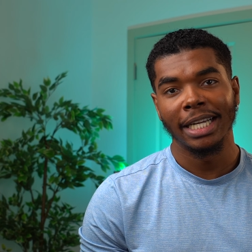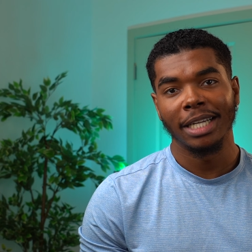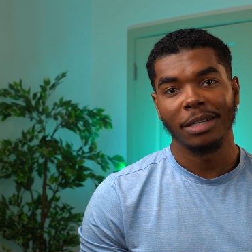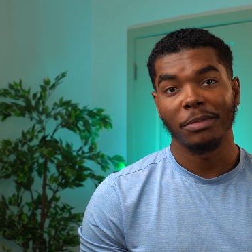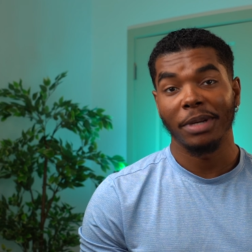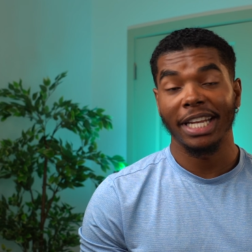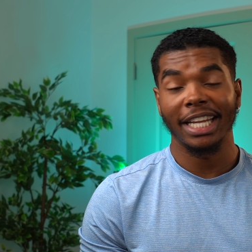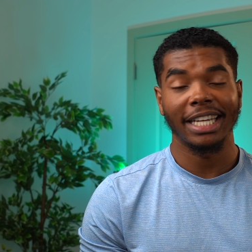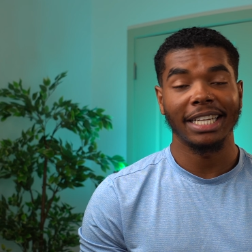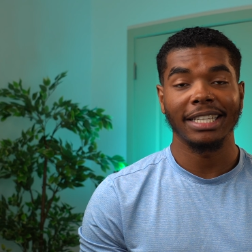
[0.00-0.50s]

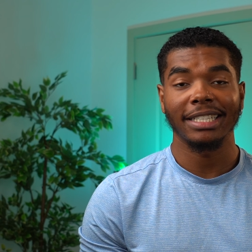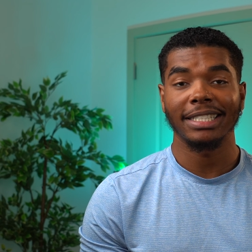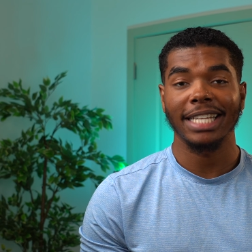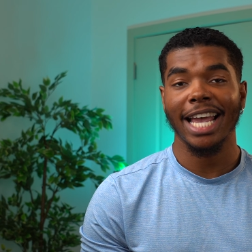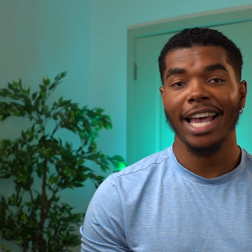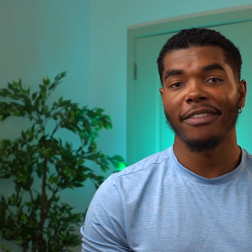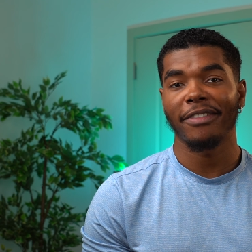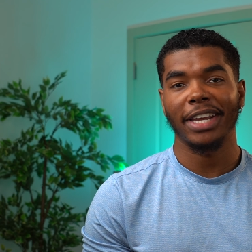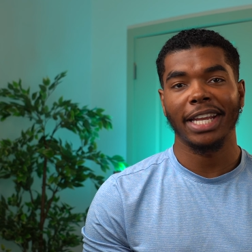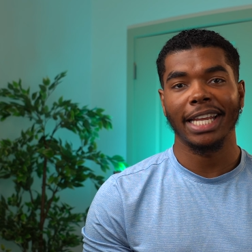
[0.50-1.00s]
meaning it doesn't
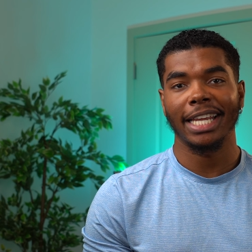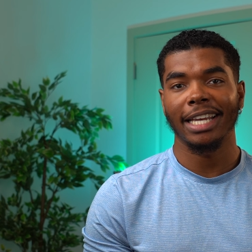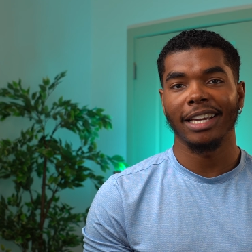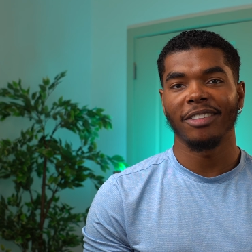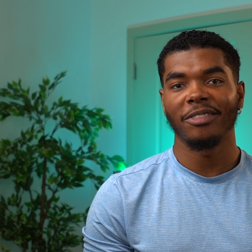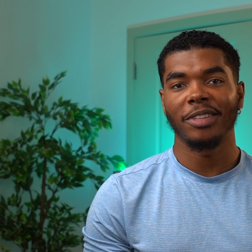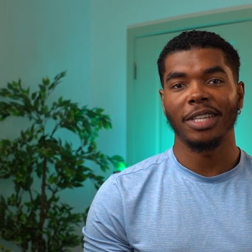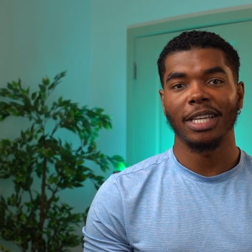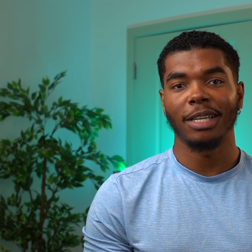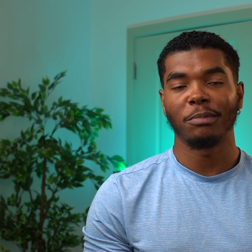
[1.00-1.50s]
have any
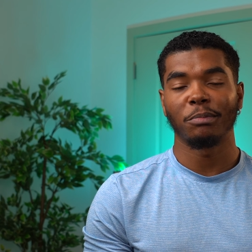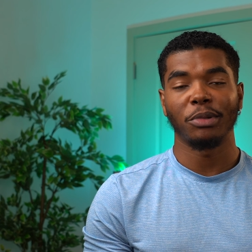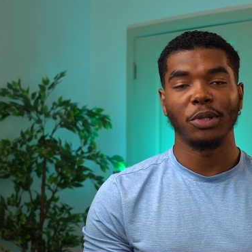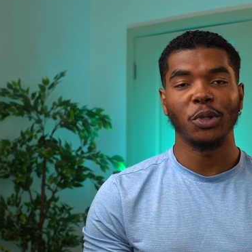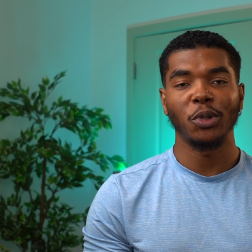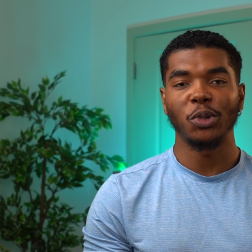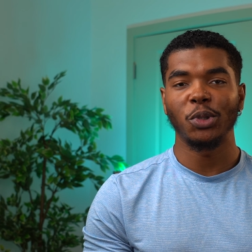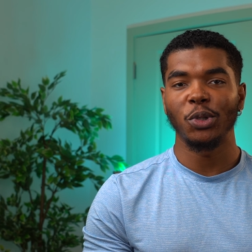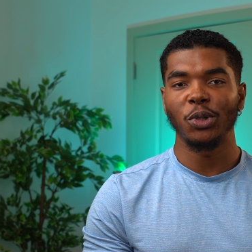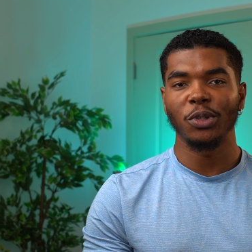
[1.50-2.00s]
of the
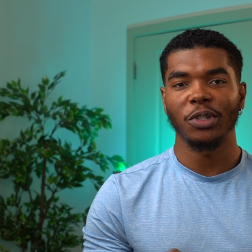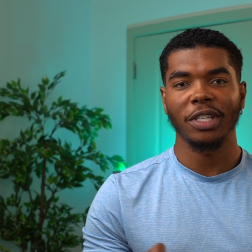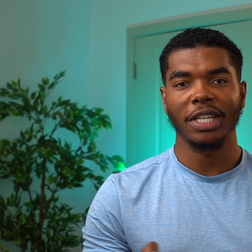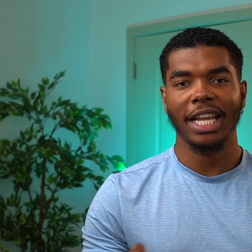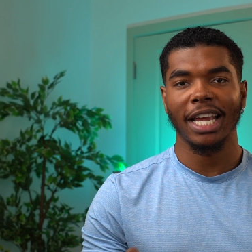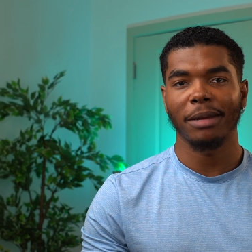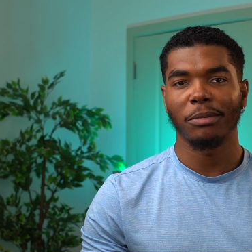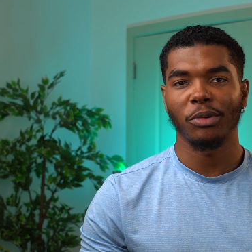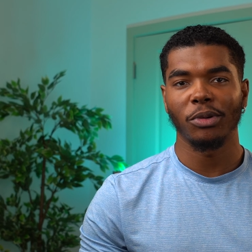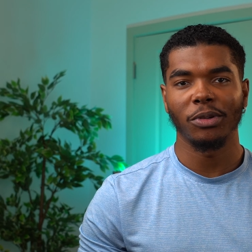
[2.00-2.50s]

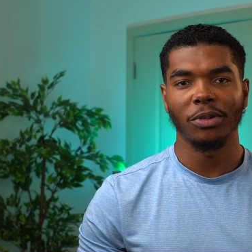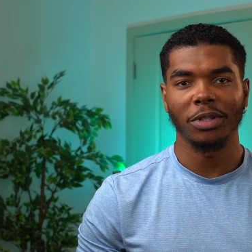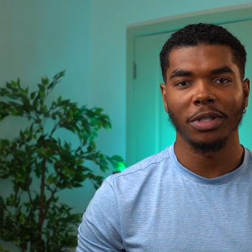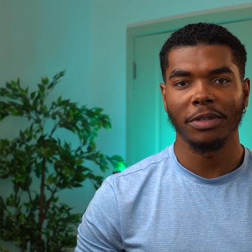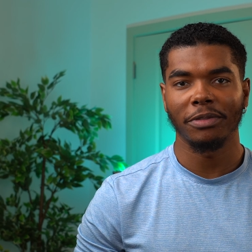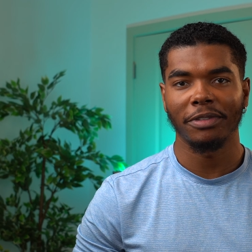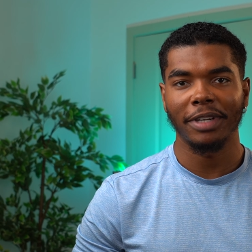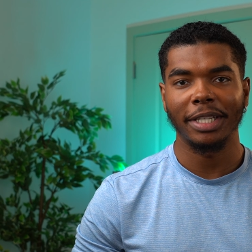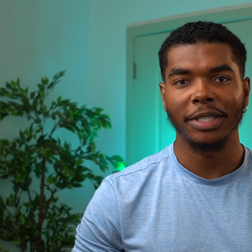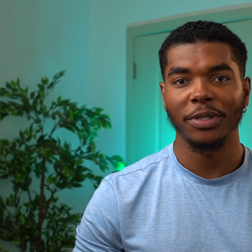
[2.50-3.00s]
Bluetooth-enabled
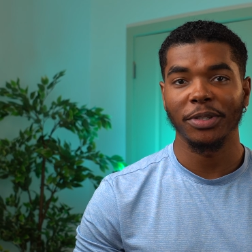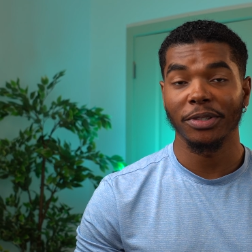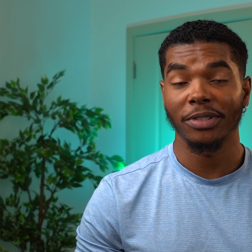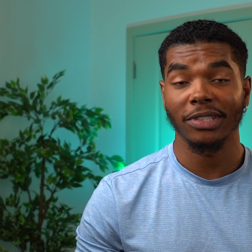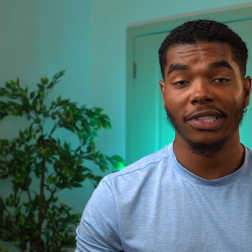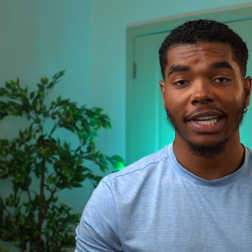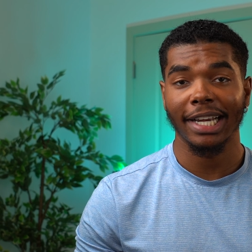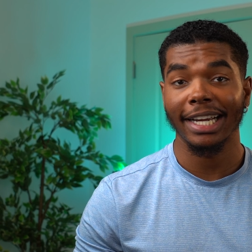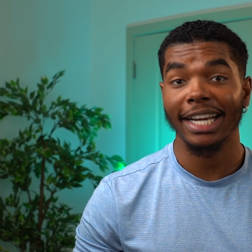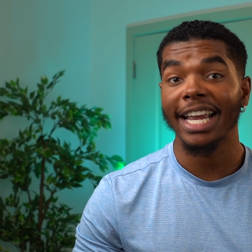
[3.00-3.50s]
features
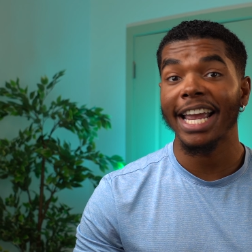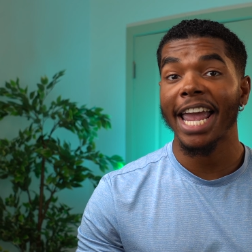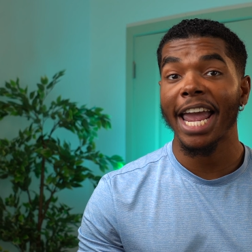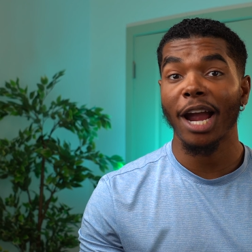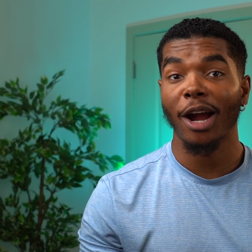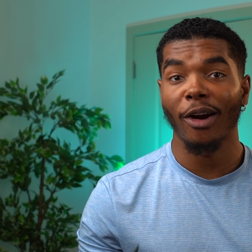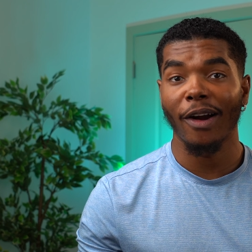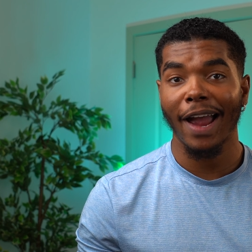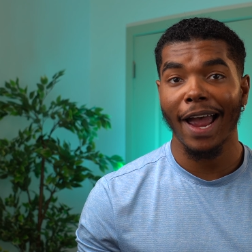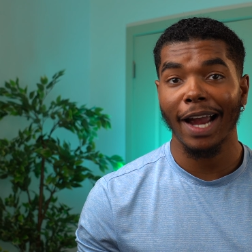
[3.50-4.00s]
like
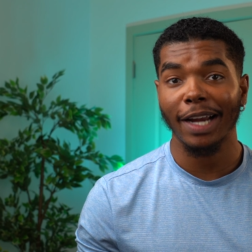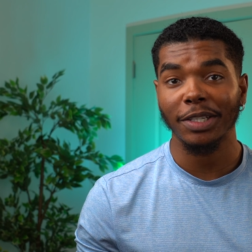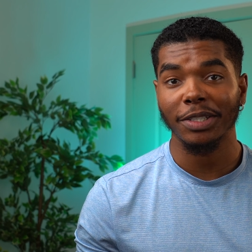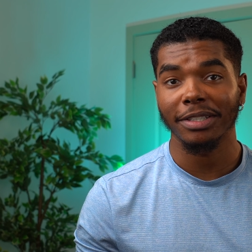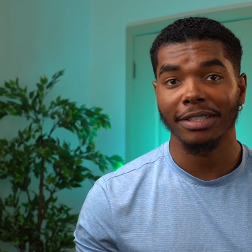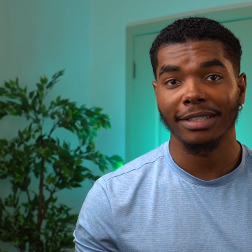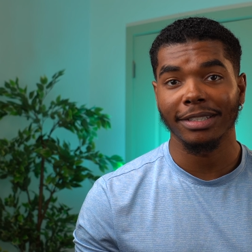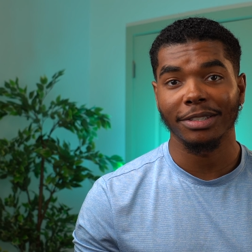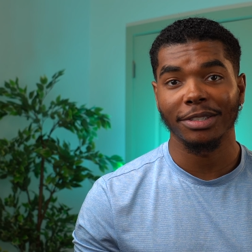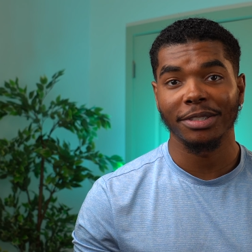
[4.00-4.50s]
Air
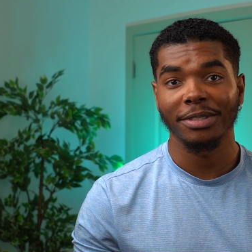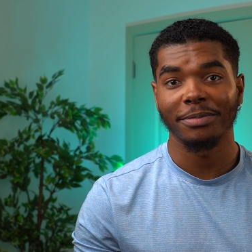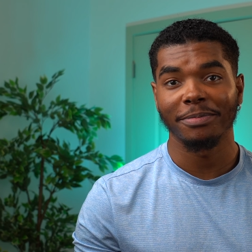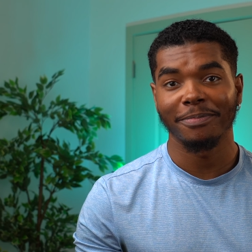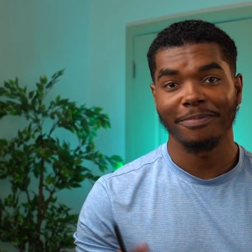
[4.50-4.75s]
Actions.